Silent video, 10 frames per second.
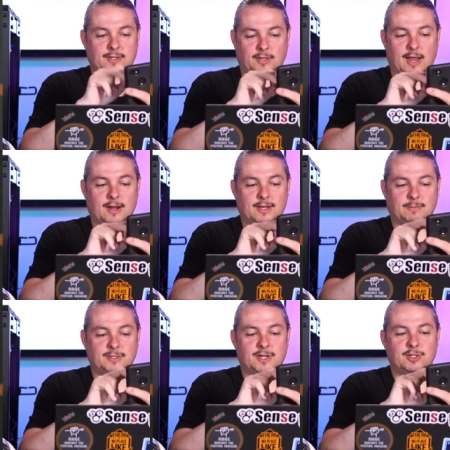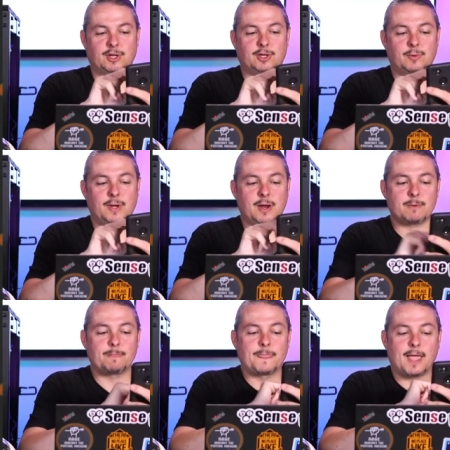so a lot of customization you can do in
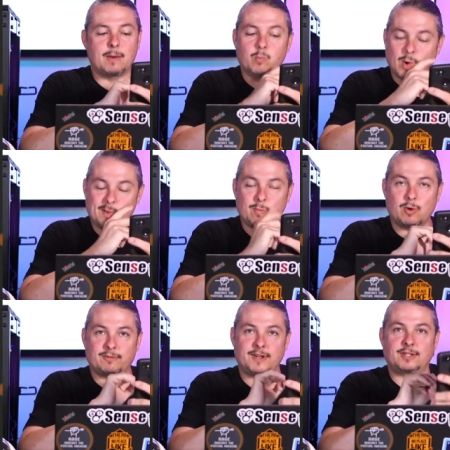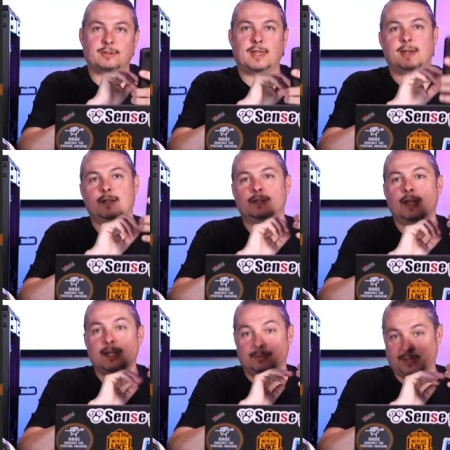here and one more feature that is
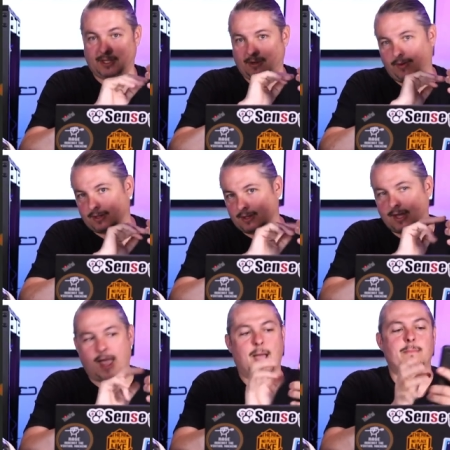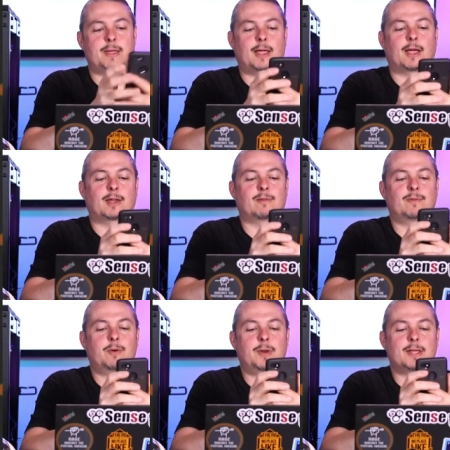specific to the app being on your
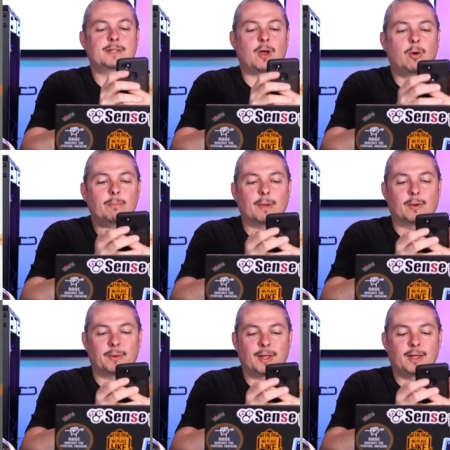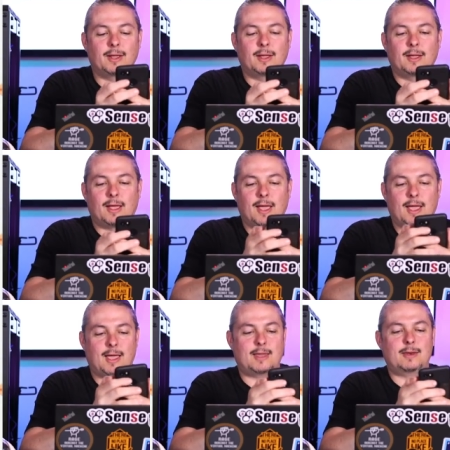phone is home mode
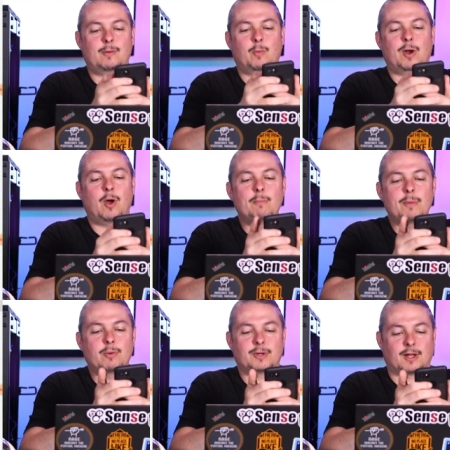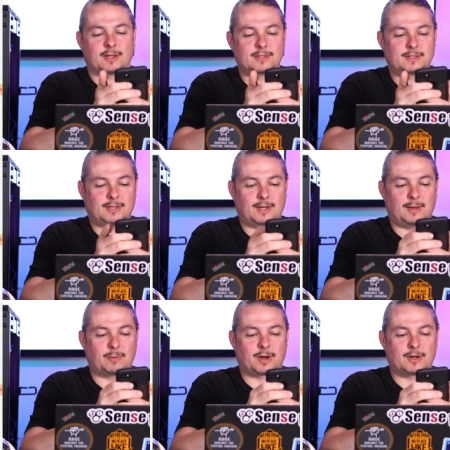and what home mode does
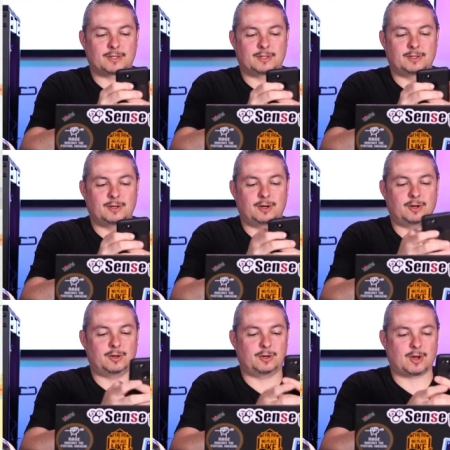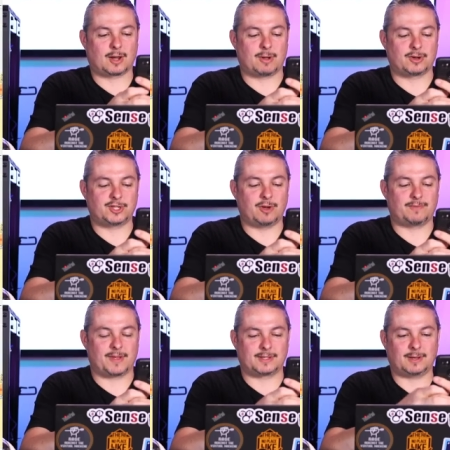and we're going to talk about
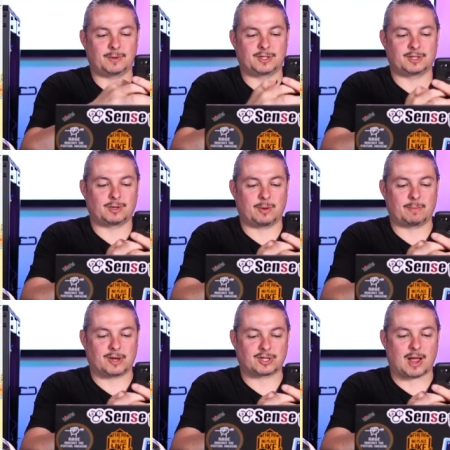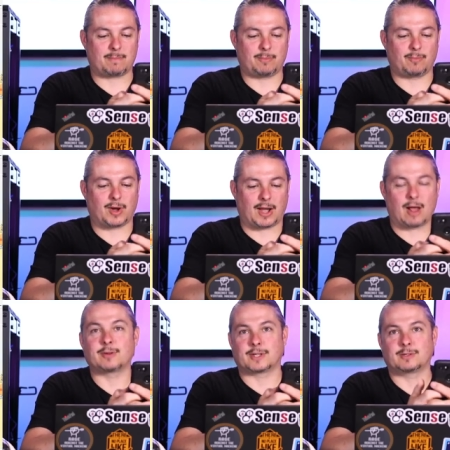geofencing which it's showing my shop right now
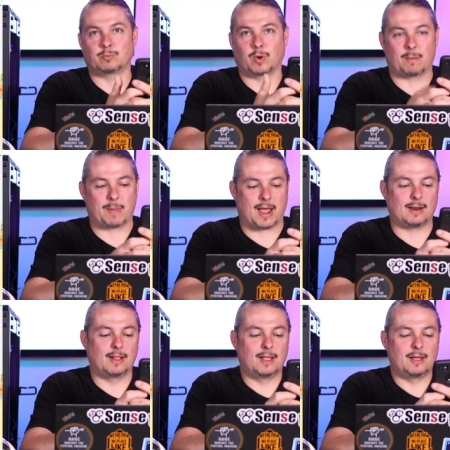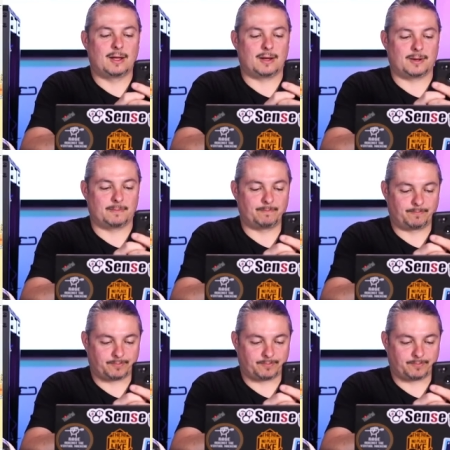because that's where i'm at um,